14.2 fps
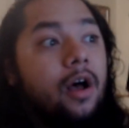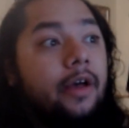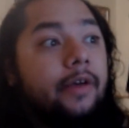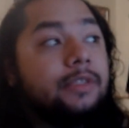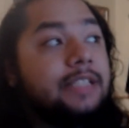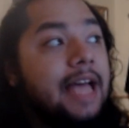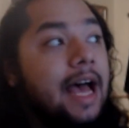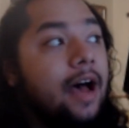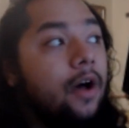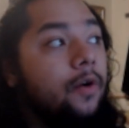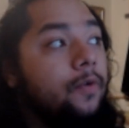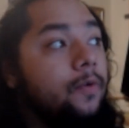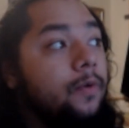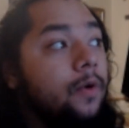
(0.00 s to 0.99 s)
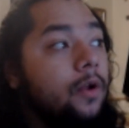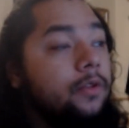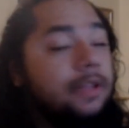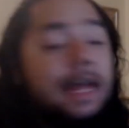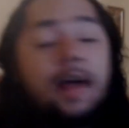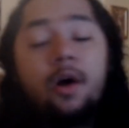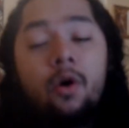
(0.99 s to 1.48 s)
it was out
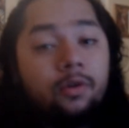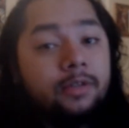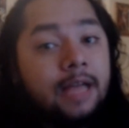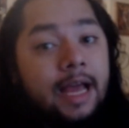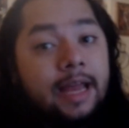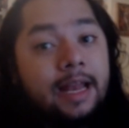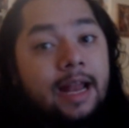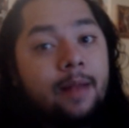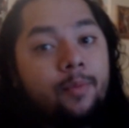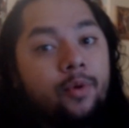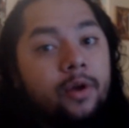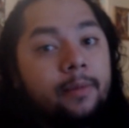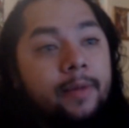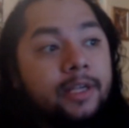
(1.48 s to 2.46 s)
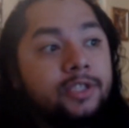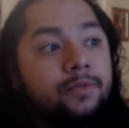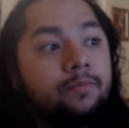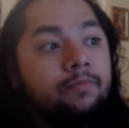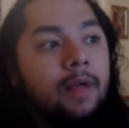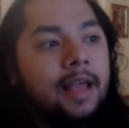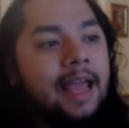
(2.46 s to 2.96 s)
that whole night, and pretty much
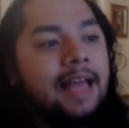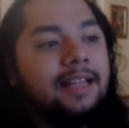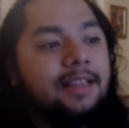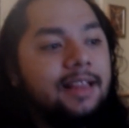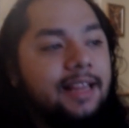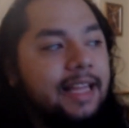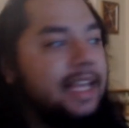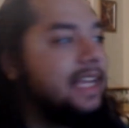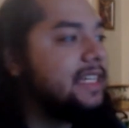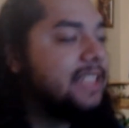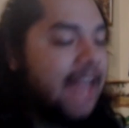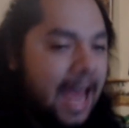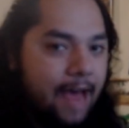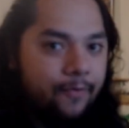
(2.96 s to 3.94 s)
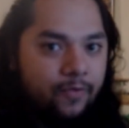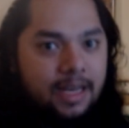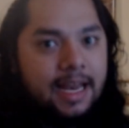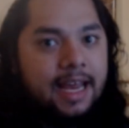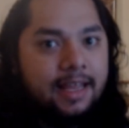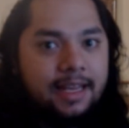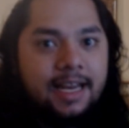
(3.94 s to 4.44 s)
like at least half the
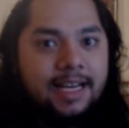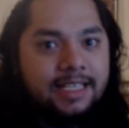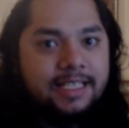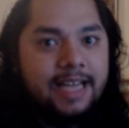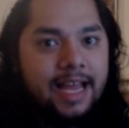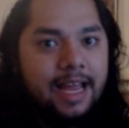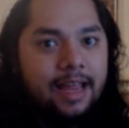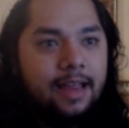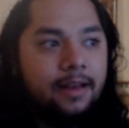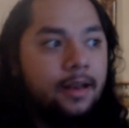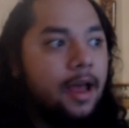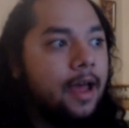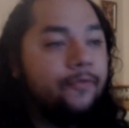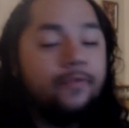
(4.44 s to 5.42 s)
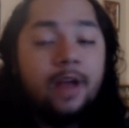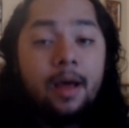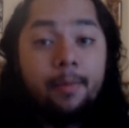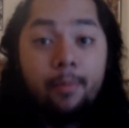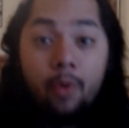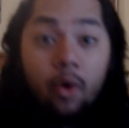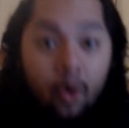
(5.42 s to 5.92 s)
day the next day, not if
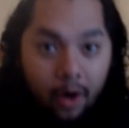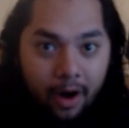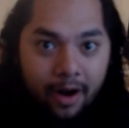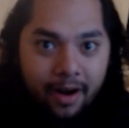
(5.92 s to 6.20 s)
not more.